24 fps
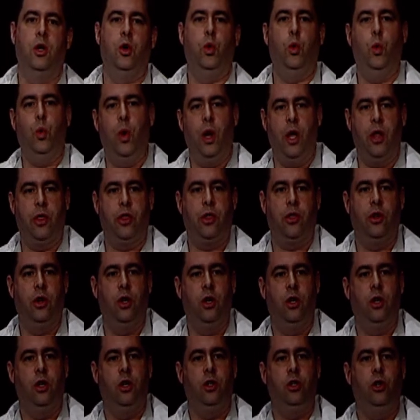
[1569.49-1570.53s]
with
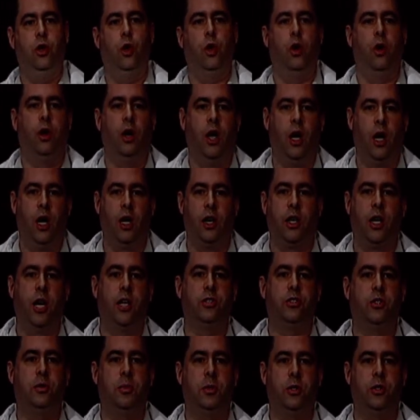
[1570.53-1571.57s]
your
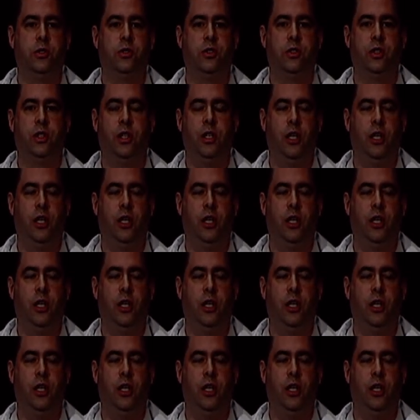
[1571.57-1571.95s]
customers.